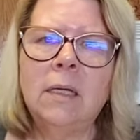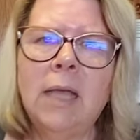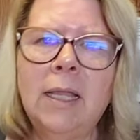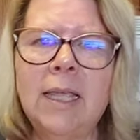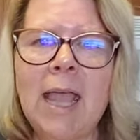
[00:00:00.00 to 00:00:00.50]

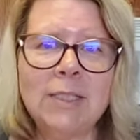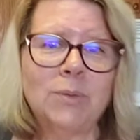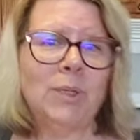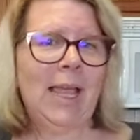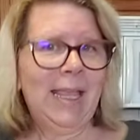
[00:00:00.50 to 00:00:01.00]
and the cats
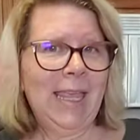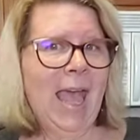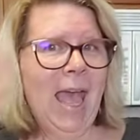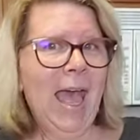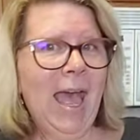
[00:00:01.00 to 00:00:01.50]
were like,
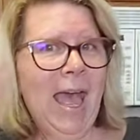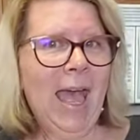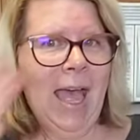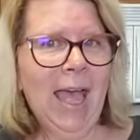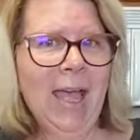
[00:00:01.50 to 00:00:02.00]

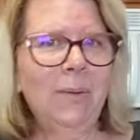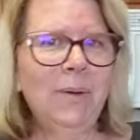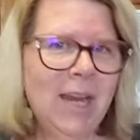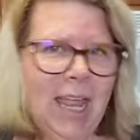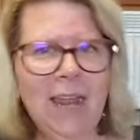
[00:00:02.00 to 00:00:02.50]
yeah,
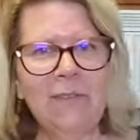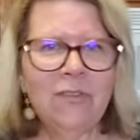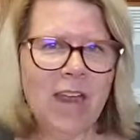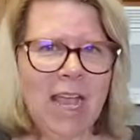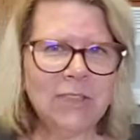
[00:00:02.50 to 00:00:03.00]
we're getting
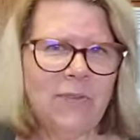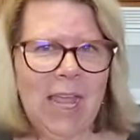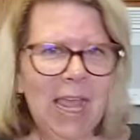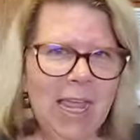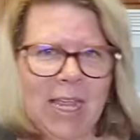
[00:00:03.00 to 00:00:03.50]
fresh
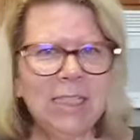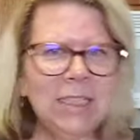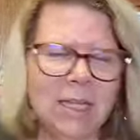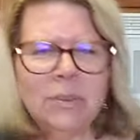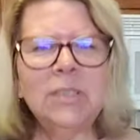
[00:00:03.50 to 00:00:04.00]
fish.
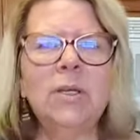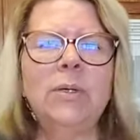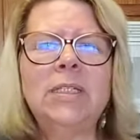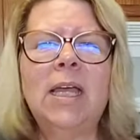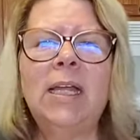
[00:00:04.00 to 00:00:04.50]
They were so
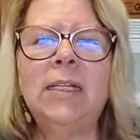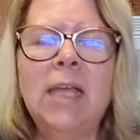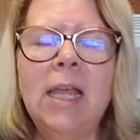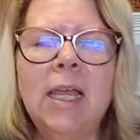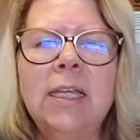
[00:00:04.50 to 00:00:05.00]
excited.
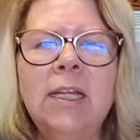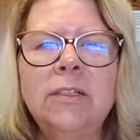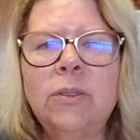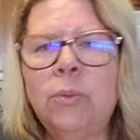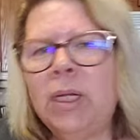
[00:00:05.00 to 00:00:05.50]
You know,
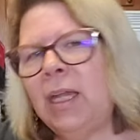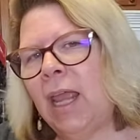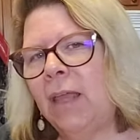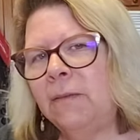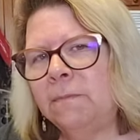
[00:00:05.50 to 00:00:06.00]
so one
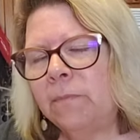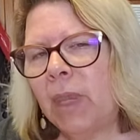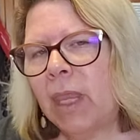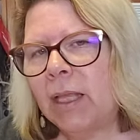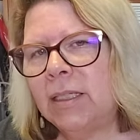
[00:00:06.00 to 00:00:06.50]
day,
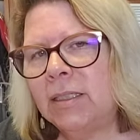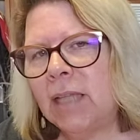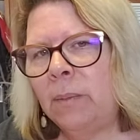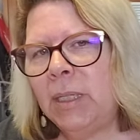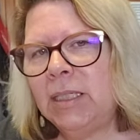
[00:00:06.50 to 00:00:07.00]
the
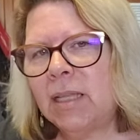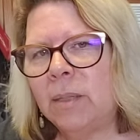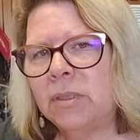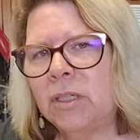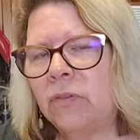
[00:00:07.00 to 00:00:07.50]
Siamese
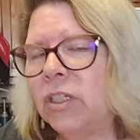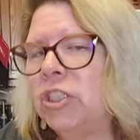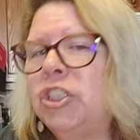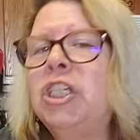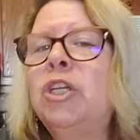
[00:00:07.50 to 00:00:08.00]
comes over,
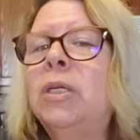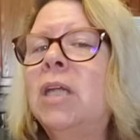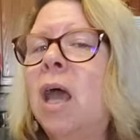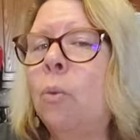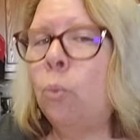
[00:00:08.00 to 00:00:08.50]
and she could
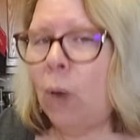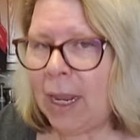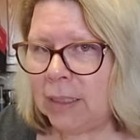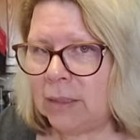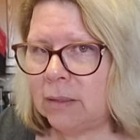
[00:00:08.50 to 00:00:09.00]
not
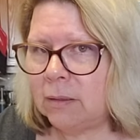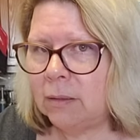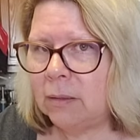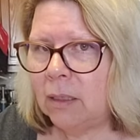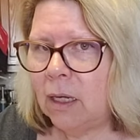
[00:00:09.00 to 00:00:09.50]
wait
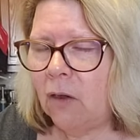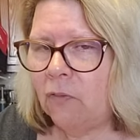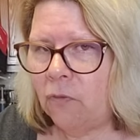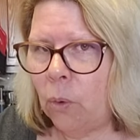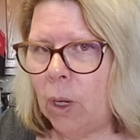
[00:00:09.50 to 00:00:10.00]

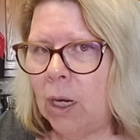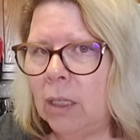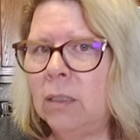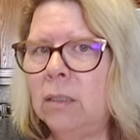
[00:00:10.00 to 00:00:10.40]
for